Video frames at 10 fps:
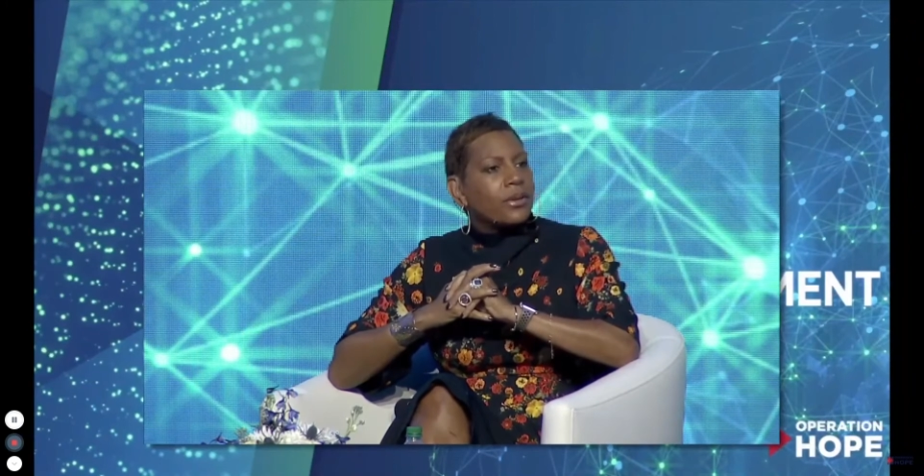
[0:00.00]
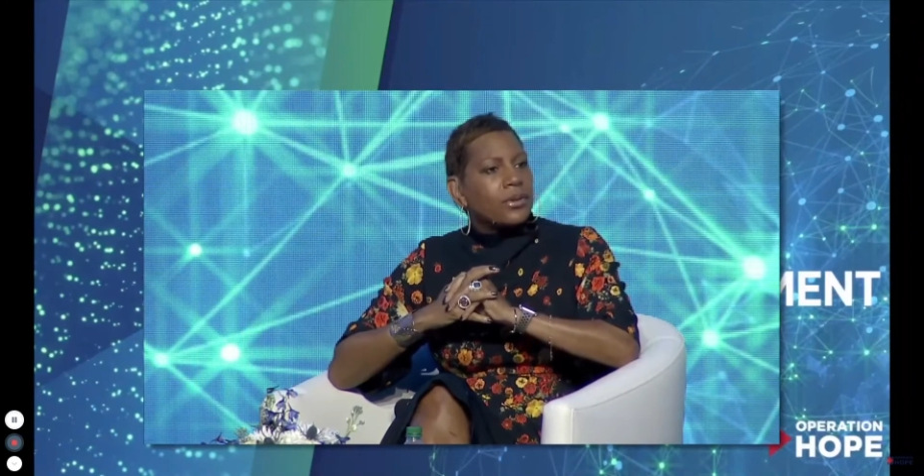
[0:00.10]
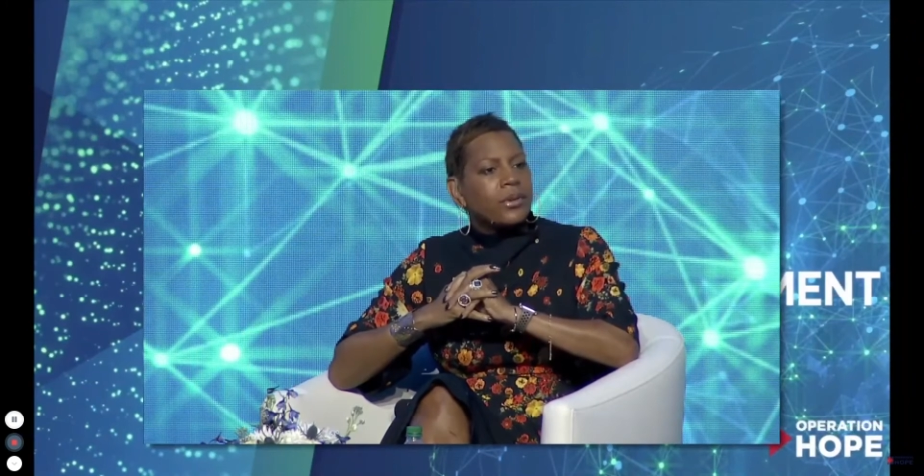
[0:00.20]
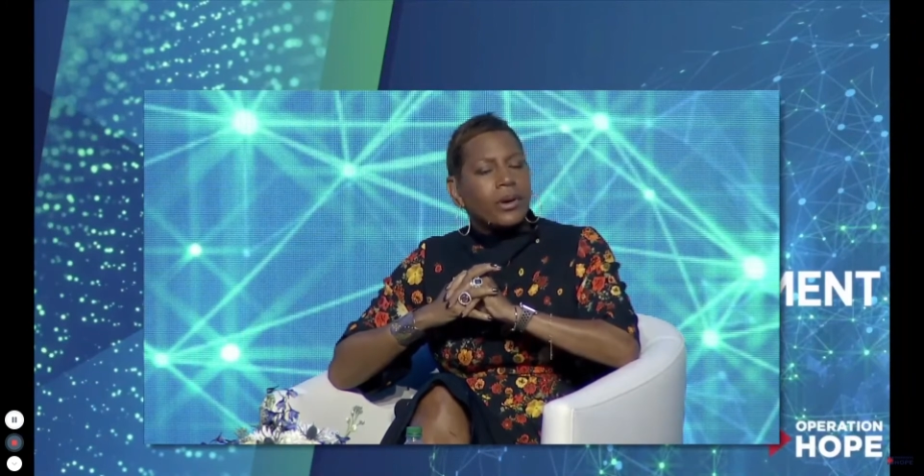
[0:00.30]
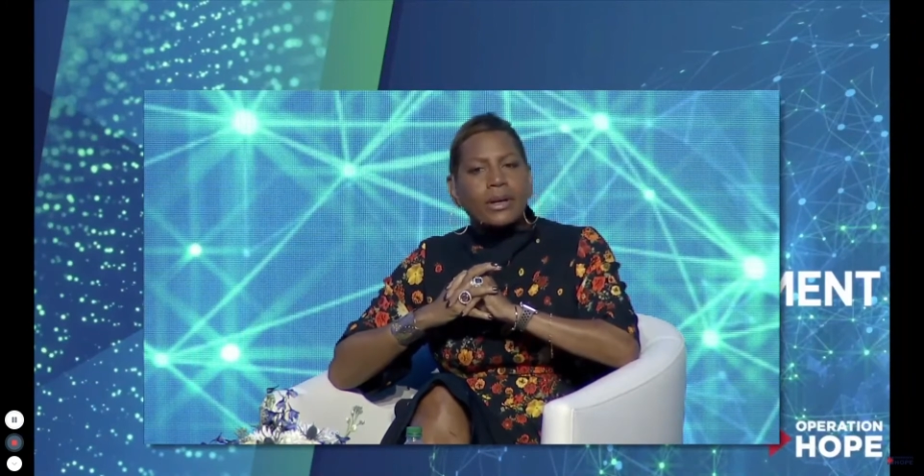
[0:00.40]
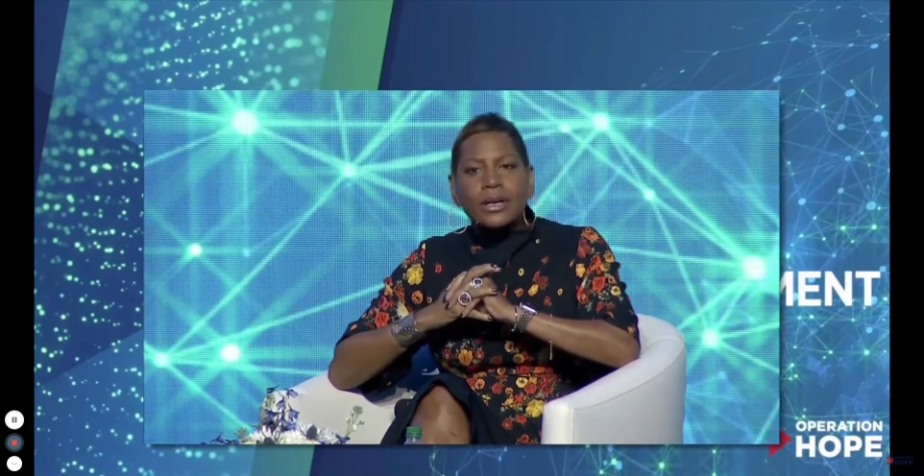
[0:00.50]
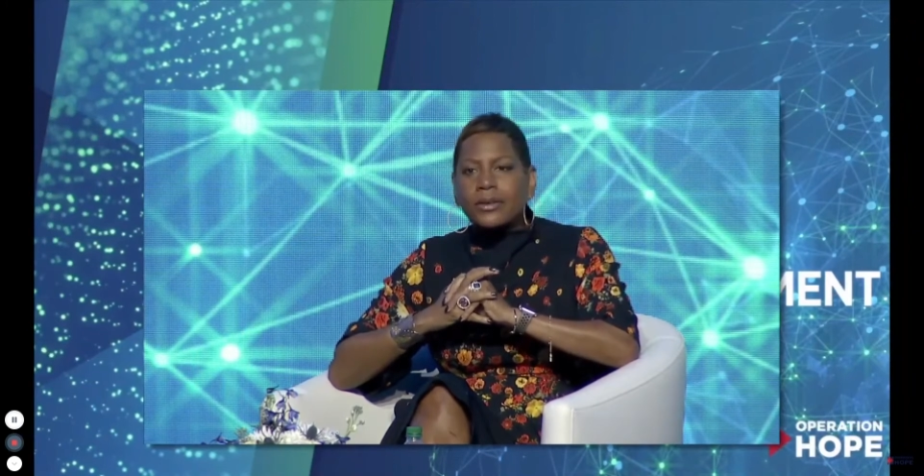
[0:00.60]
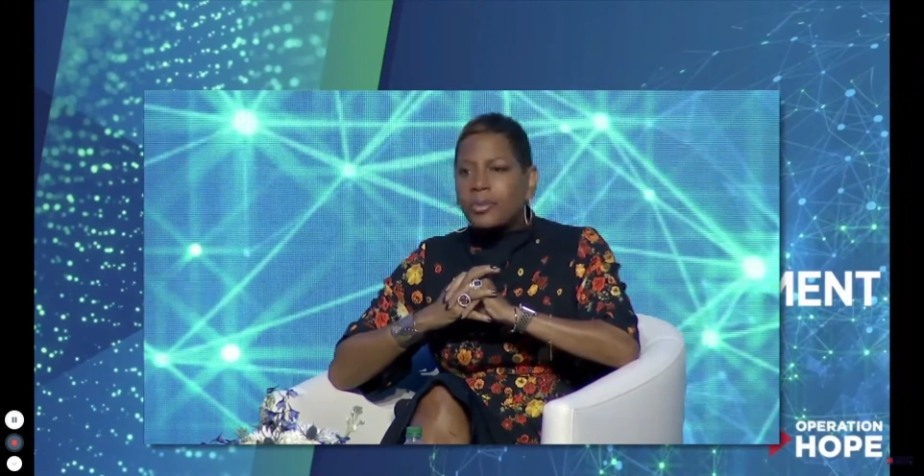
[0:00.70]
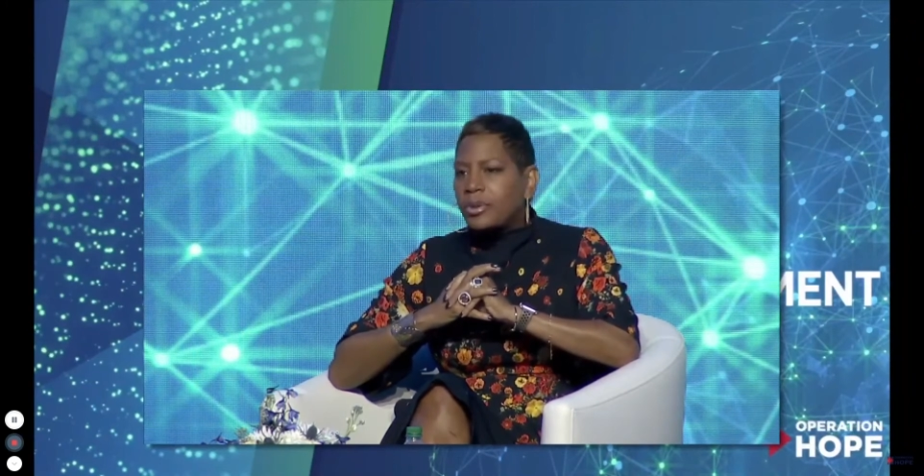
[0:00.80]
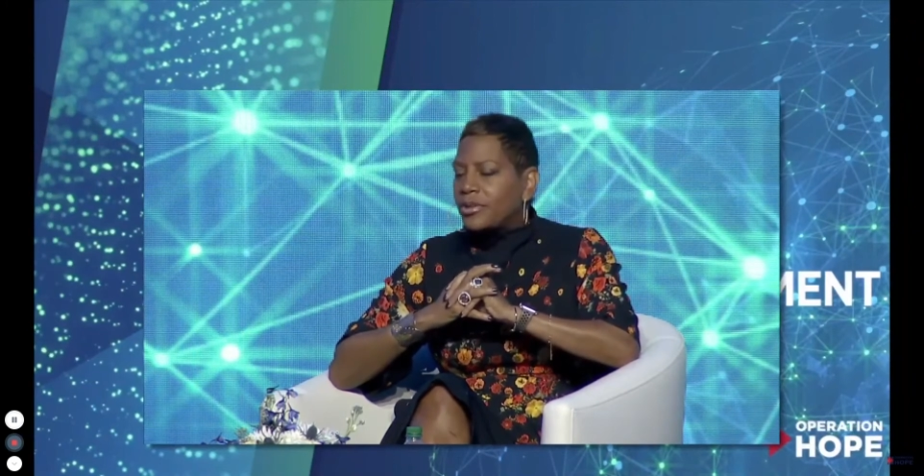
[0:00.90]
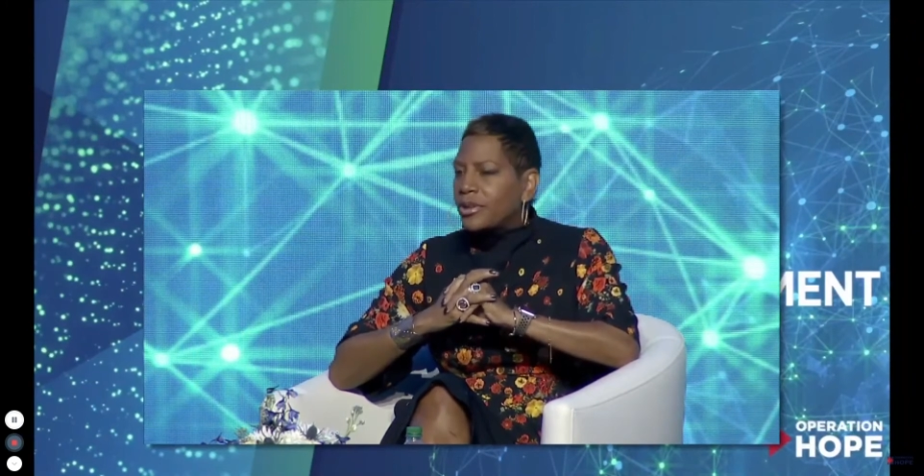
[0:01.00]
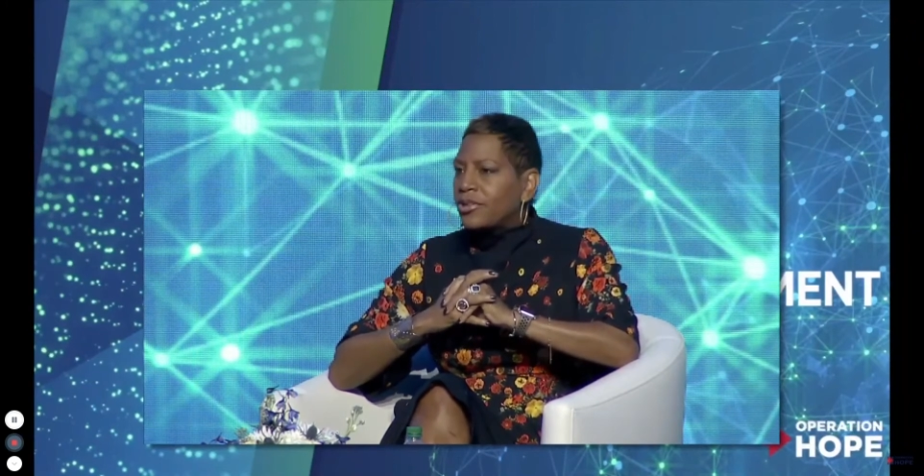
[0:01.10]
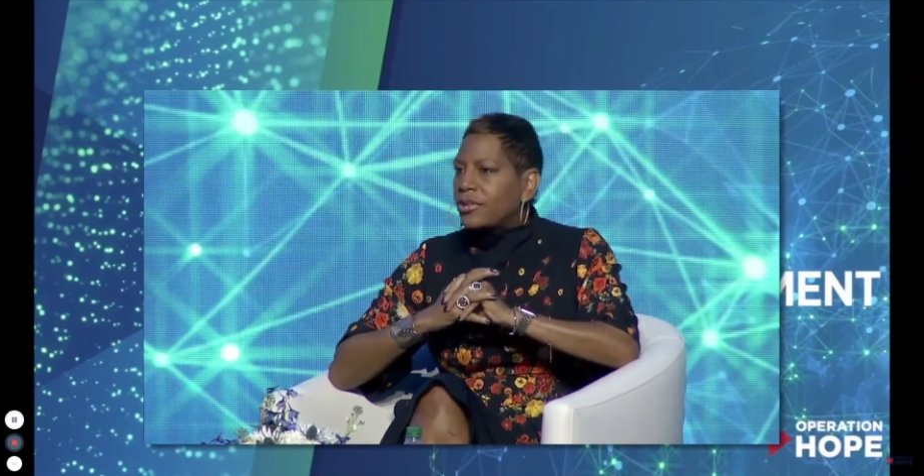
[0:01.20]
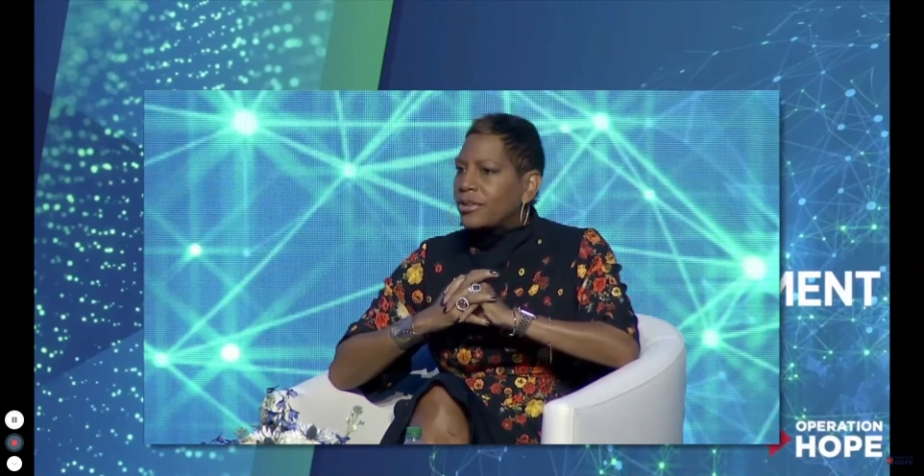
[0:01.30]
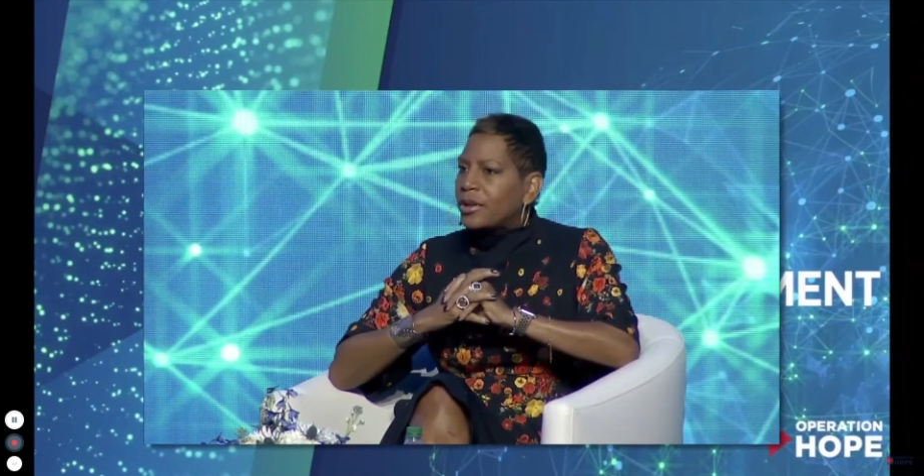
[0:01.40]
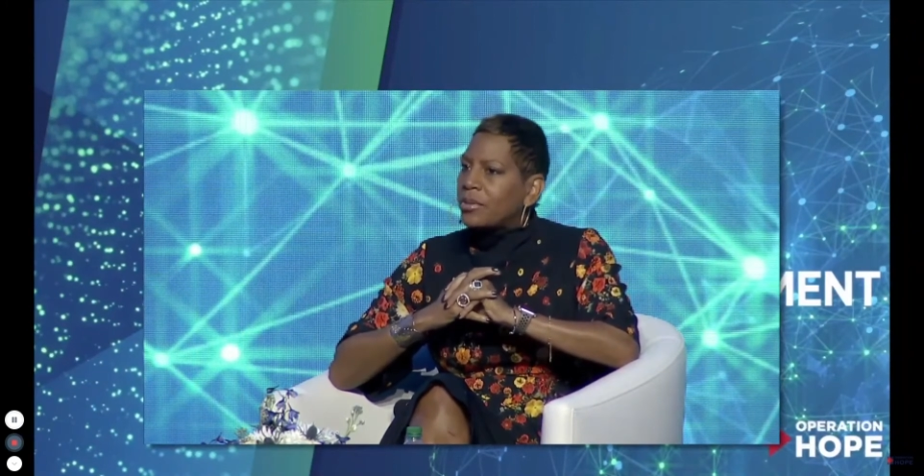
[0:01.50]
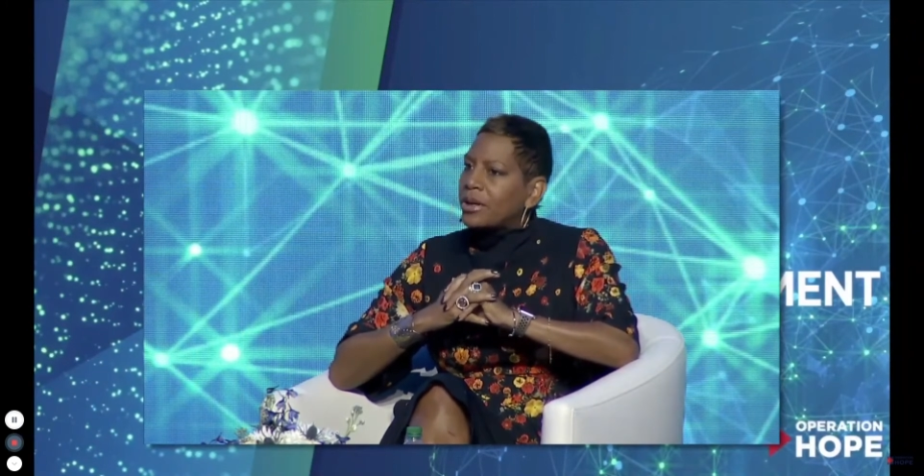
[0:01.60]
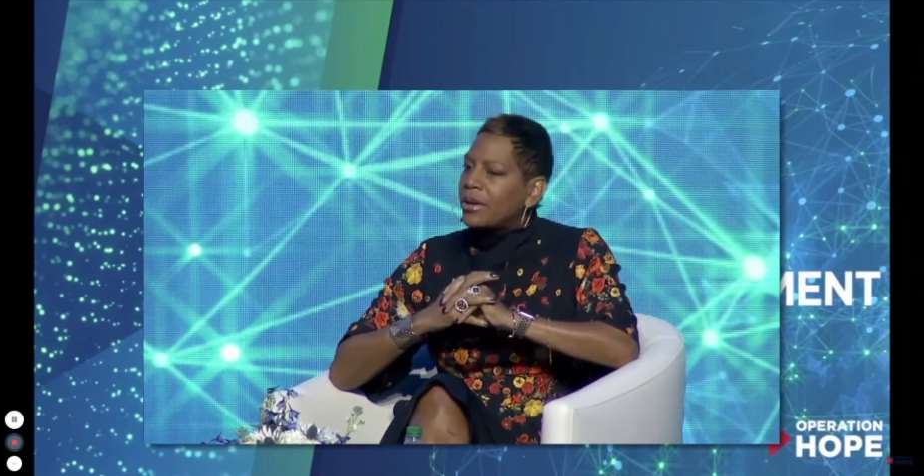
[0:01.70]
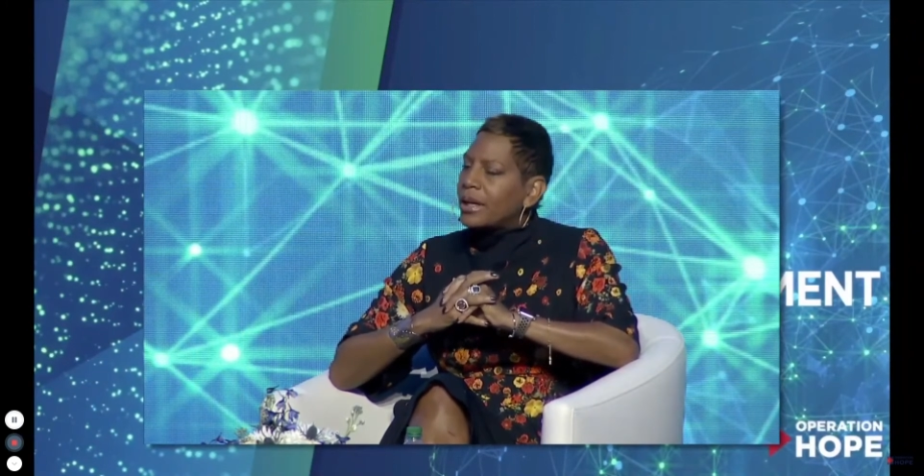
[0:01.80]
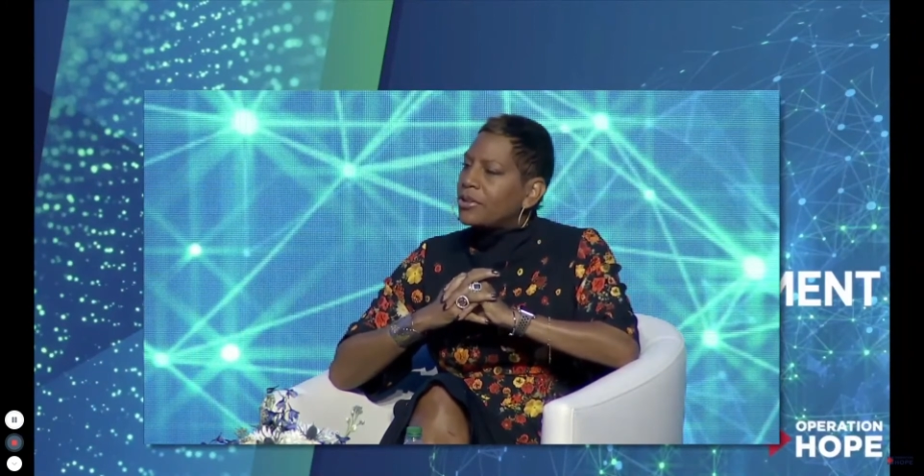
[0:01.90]
who are in the positions that we
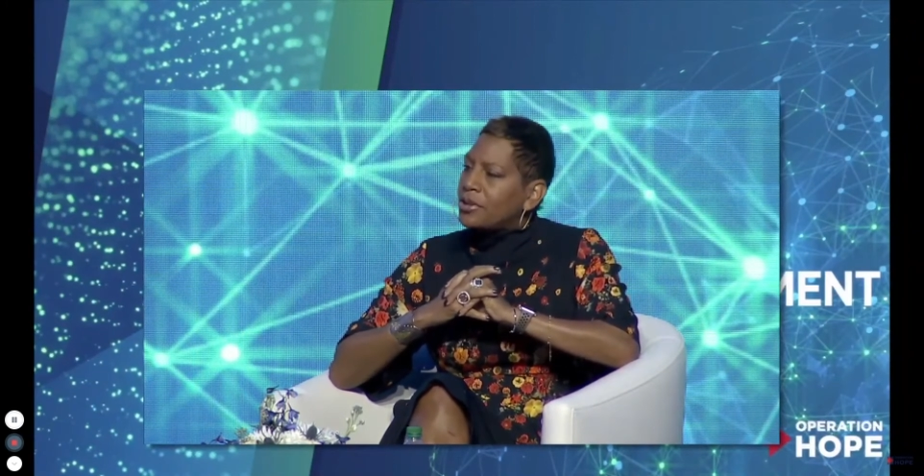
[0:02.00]
are in,